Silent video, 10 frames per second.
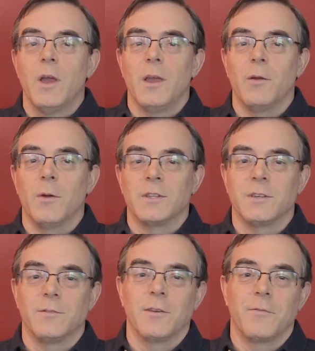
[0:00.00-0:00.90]
What is
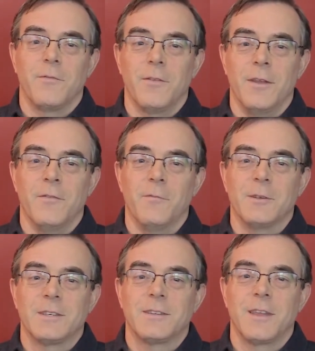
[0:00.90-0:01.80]
it, the
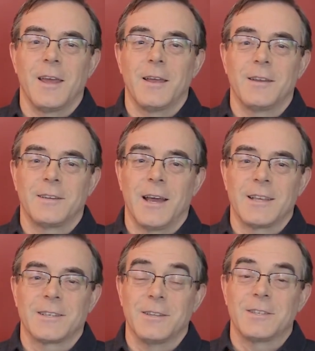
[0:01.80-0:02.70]
infamous
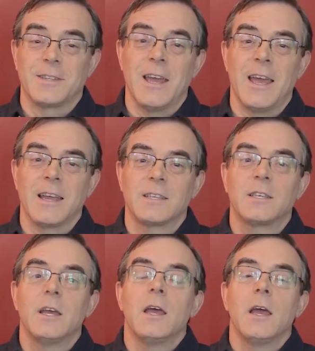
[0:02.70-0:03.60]
taskless thanks.